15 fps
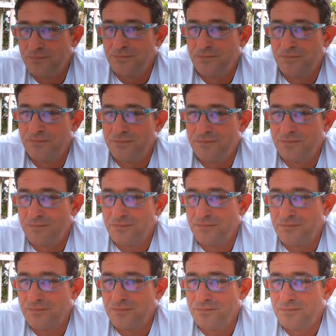
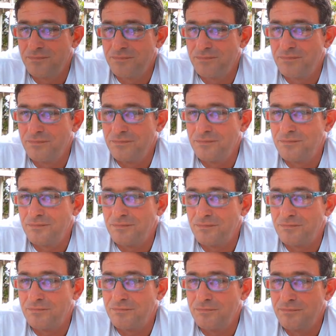
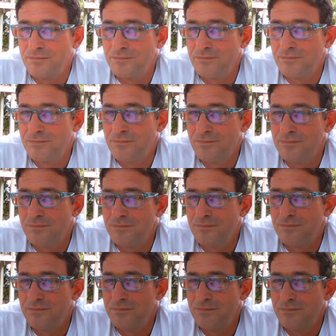
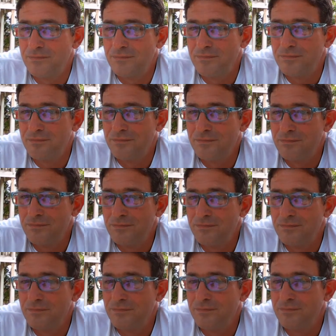
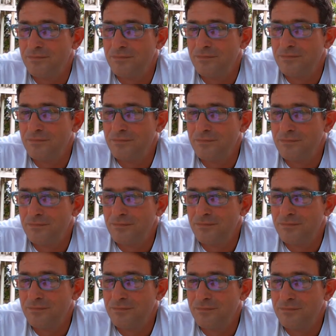
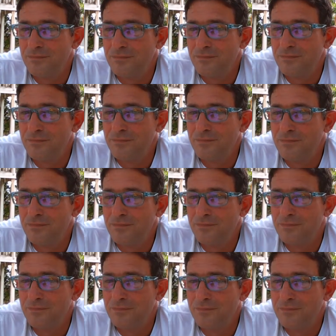
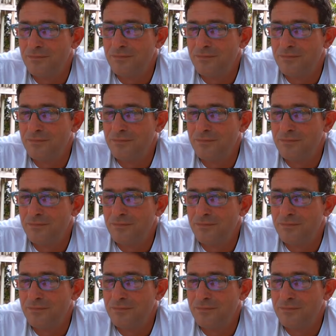Nobody speaks.